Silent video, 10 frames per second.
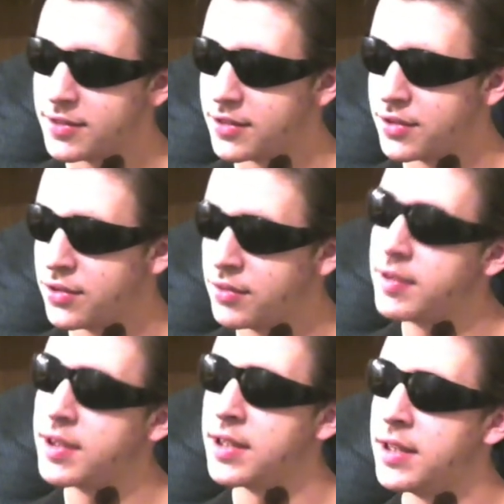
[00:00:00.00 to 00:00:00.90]

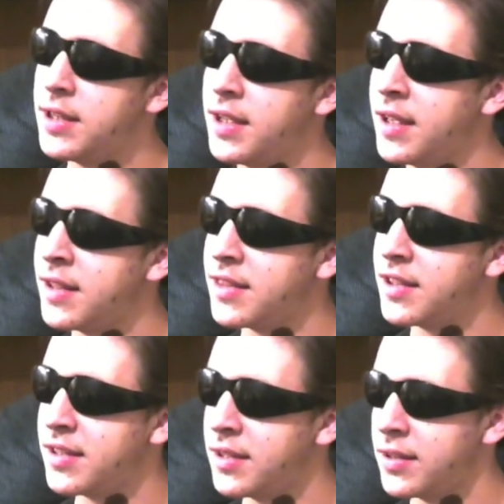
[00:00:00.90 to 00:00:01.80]
doing it and
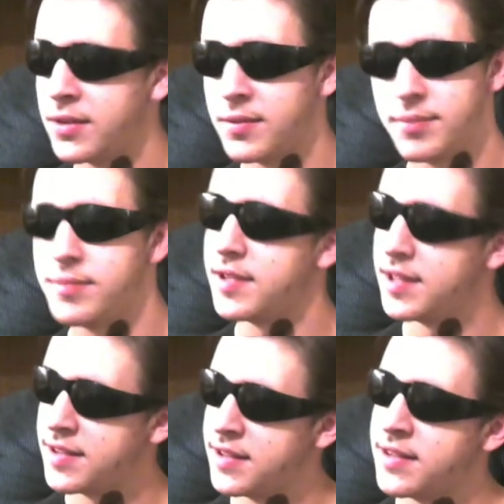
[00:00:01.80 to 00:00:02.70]
thinking
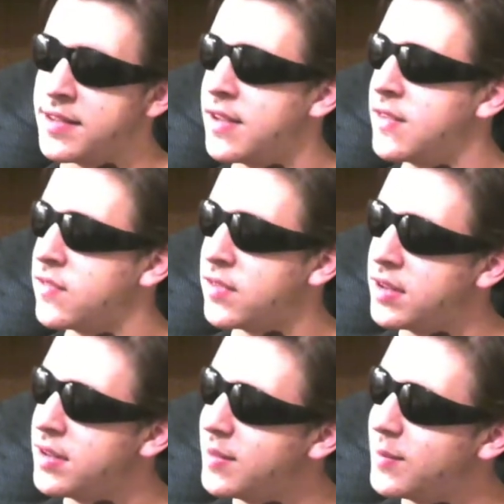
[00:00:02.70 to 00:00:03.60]
it sounds fun,
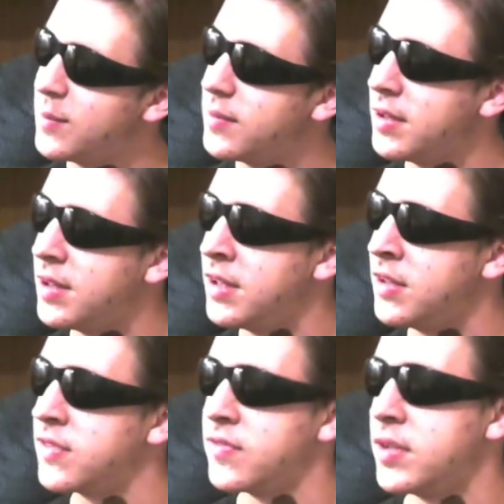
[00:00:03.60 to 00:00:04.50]
it
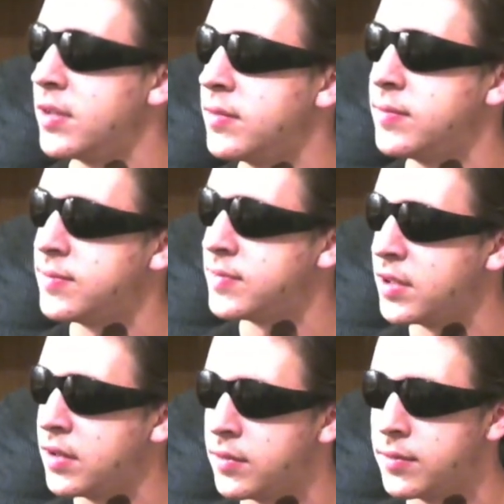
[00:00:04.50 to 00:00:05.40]
looks fun,
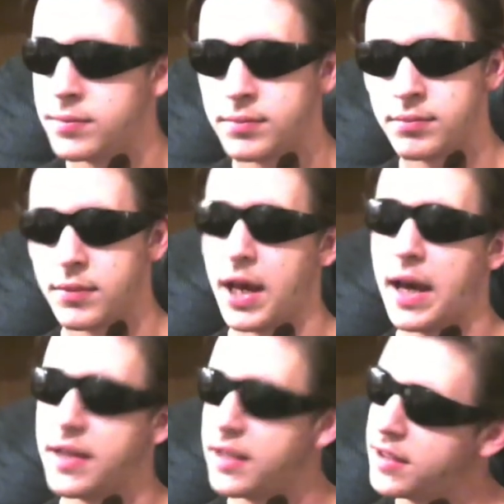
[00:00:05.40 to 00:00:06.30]
so I
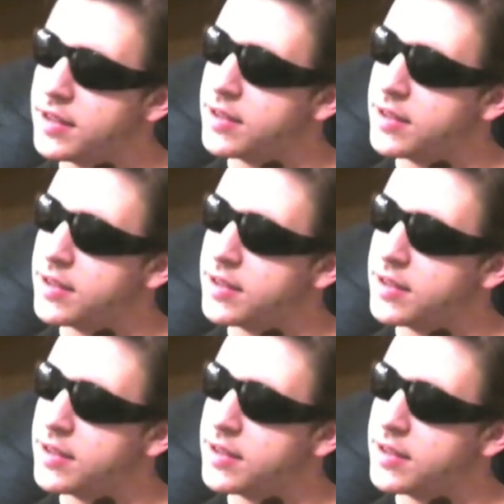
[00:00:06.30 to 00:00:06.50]
did it.